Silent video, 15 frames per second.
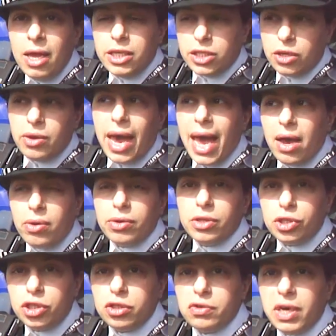So you're out on the
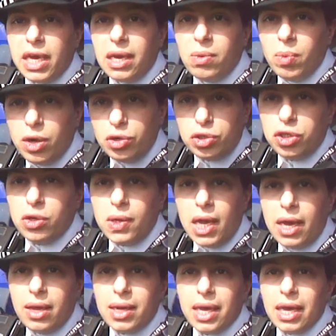street whilst you're
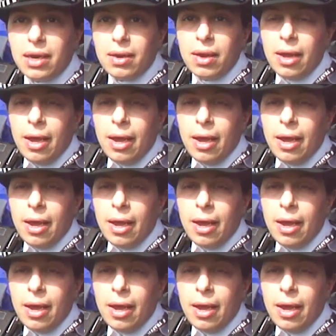learning,